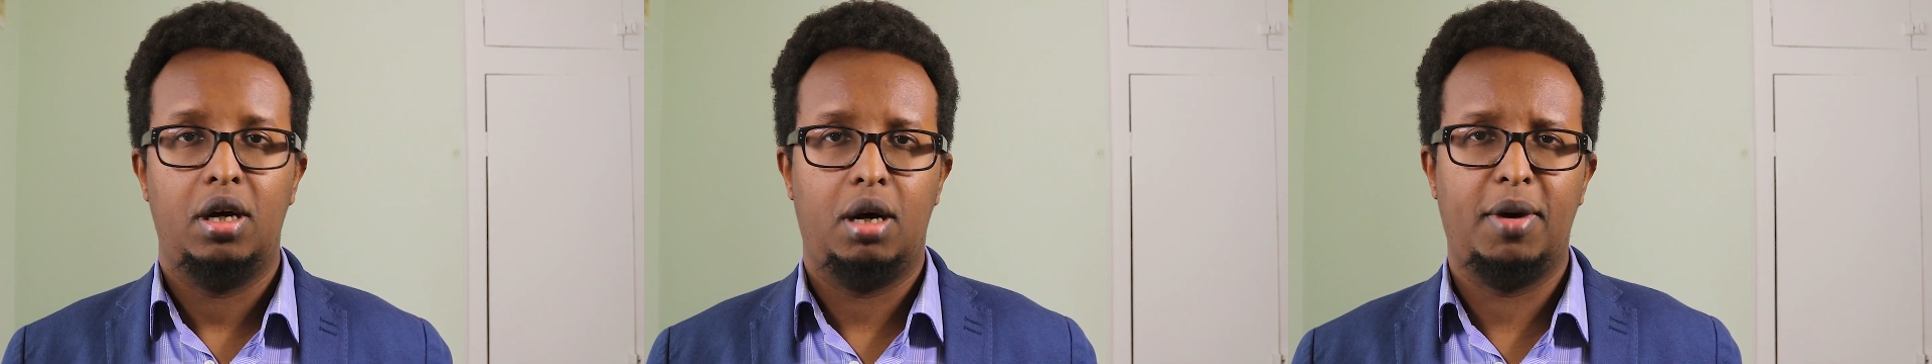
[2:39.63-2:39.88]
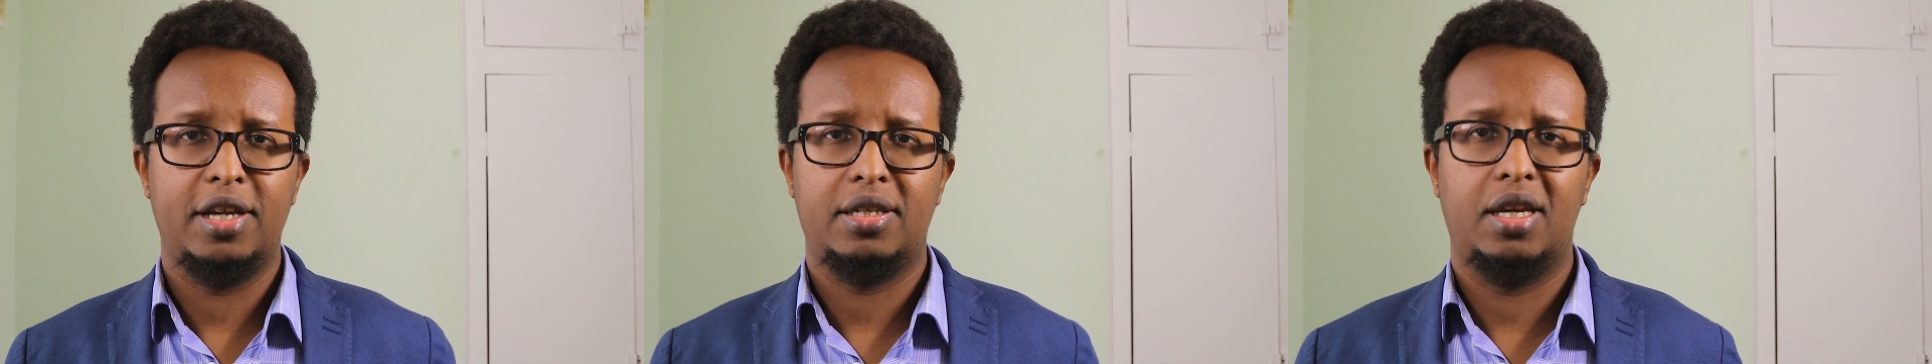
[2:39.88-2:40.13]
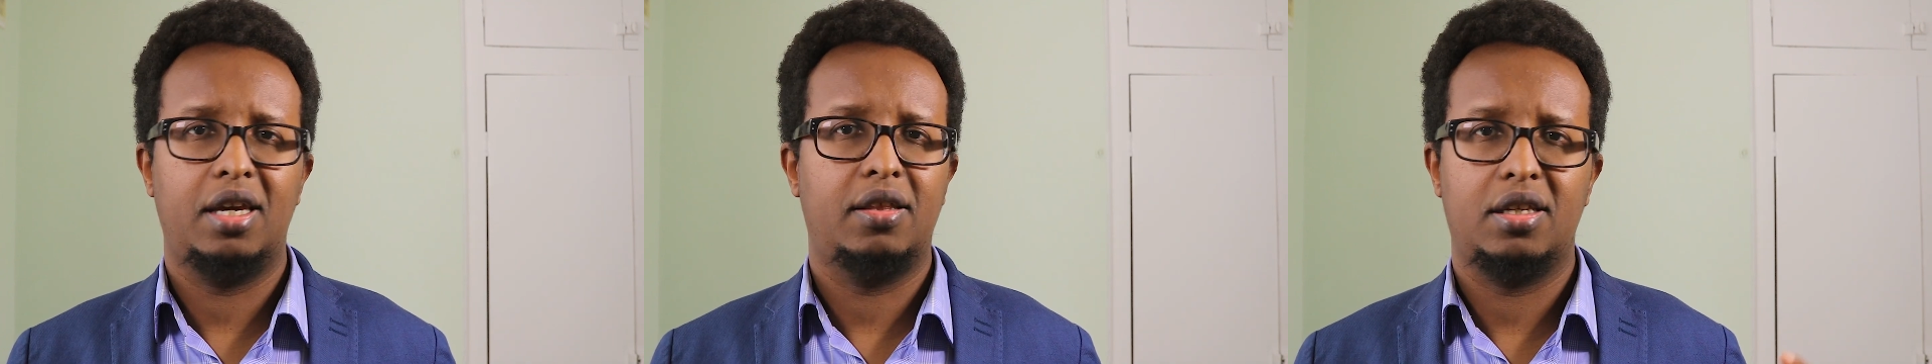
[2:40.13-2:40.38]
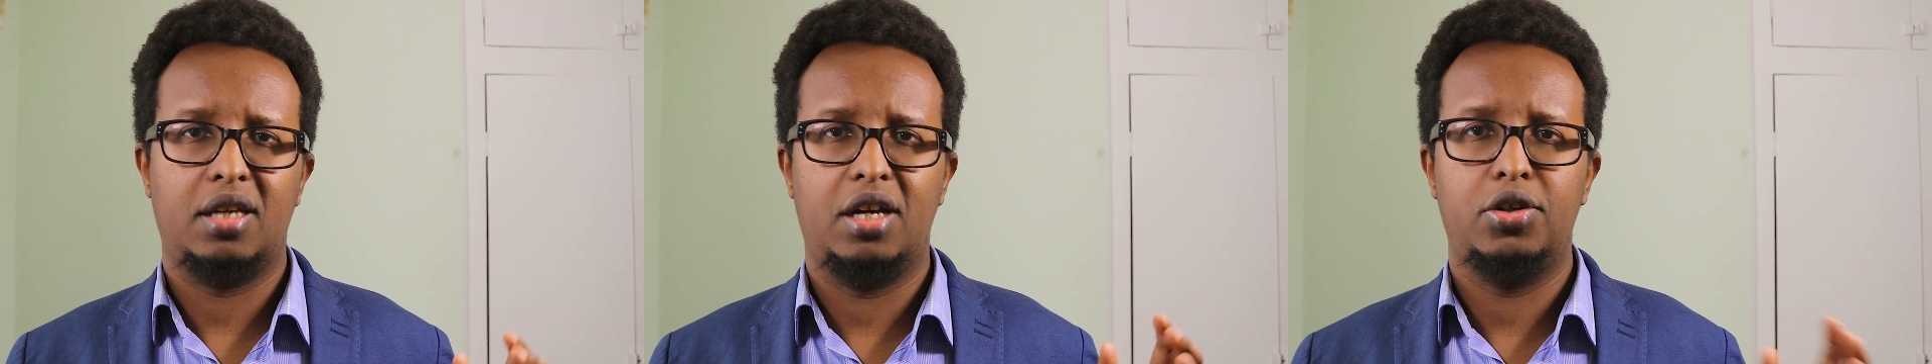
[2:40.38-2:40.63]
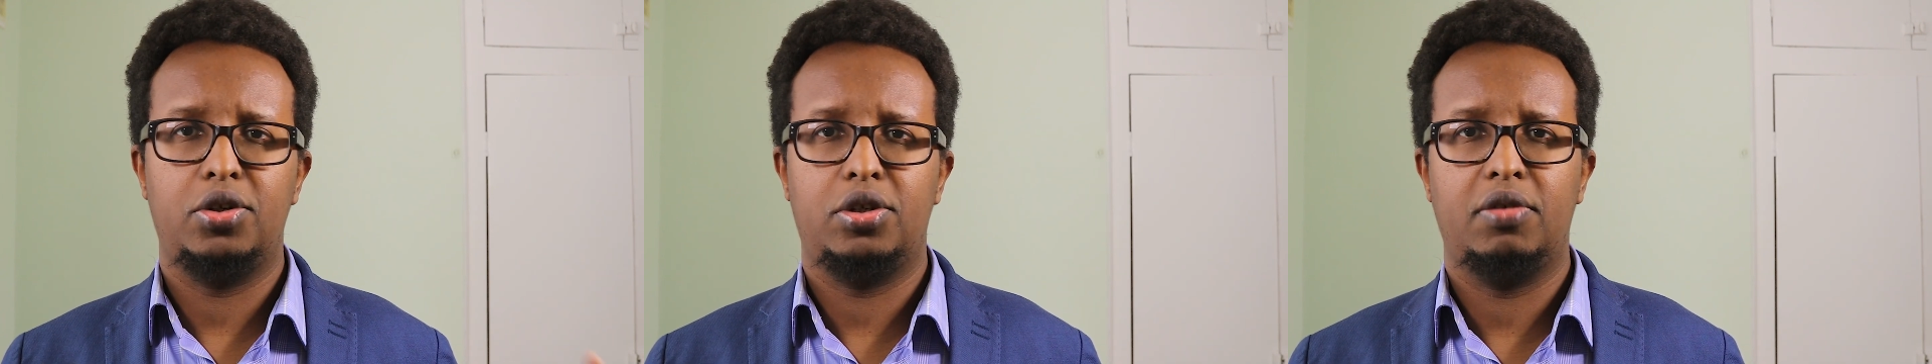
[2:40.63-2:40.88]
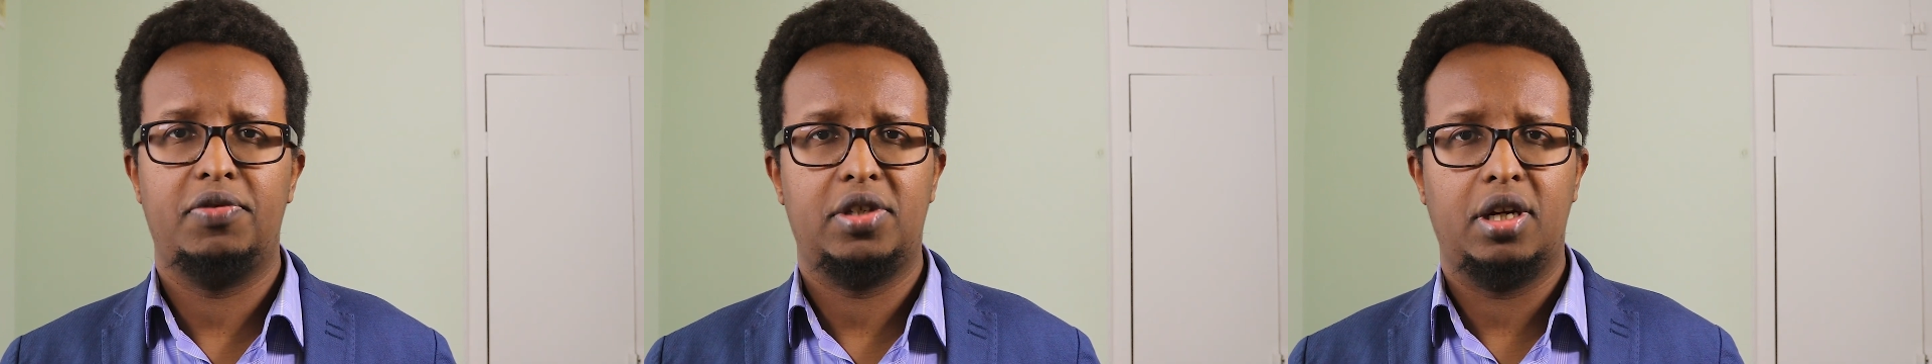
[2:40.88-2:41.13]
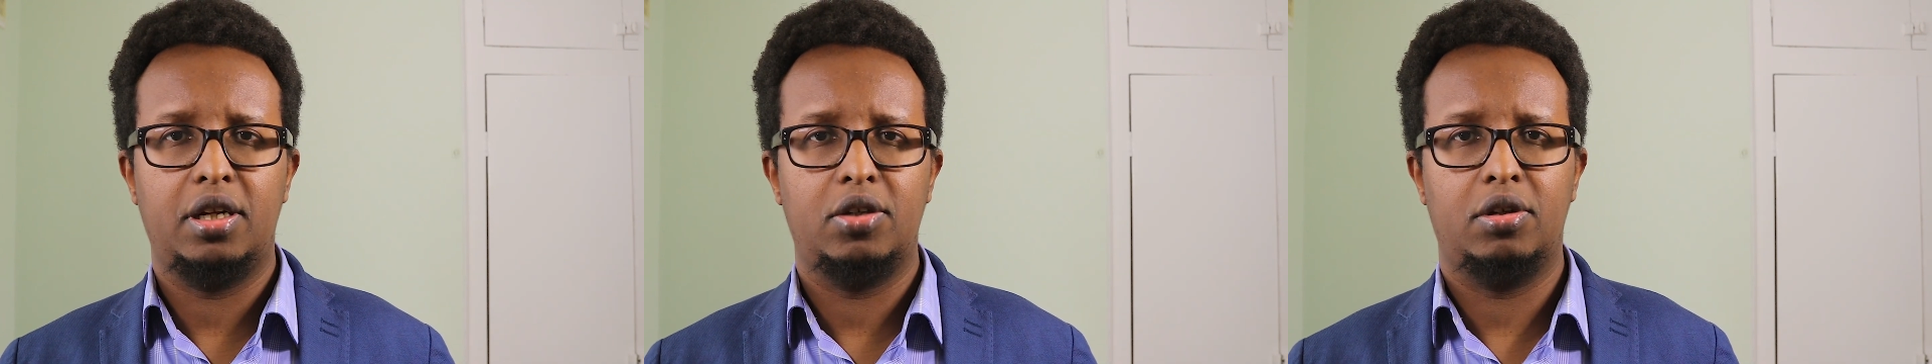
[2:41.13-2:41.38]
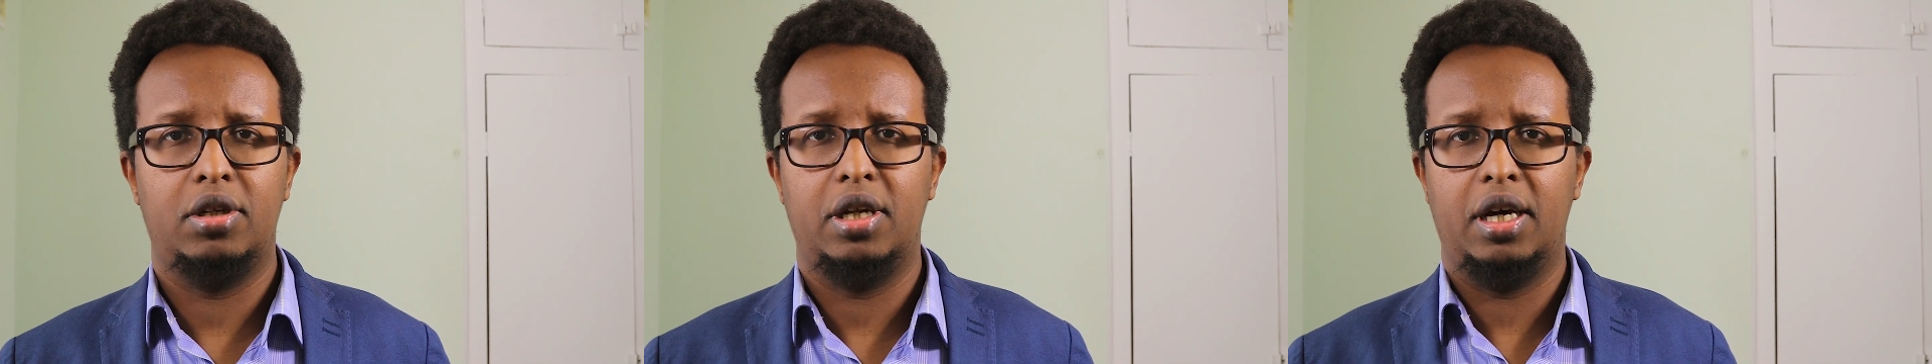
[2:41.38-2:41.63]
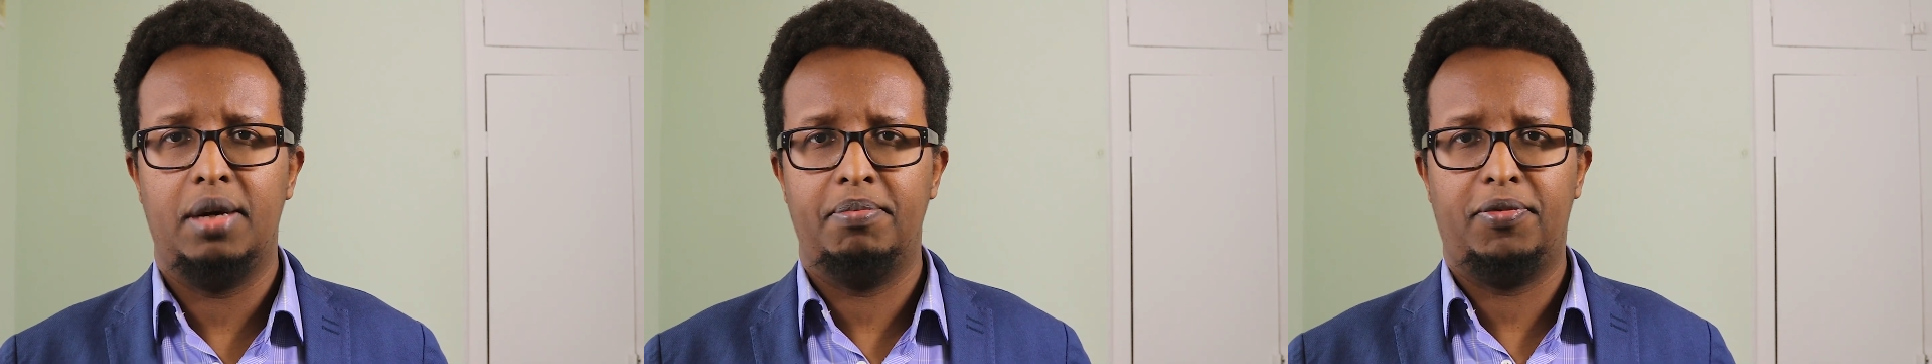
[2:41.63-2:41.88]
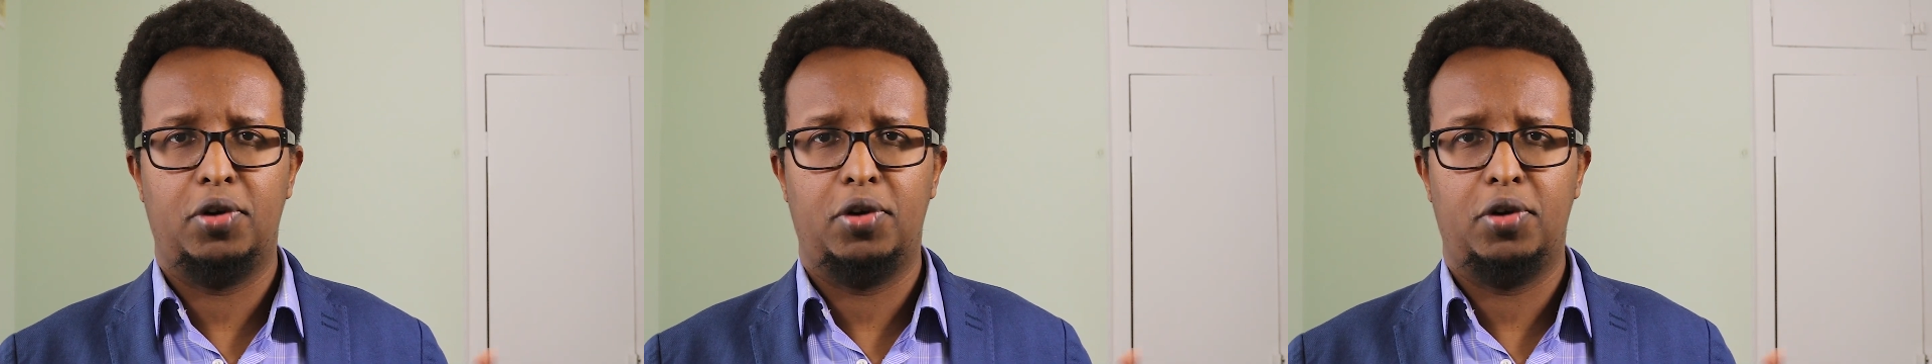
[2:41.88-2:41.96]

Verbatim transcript: Am I saying there's hundreds of studies on um,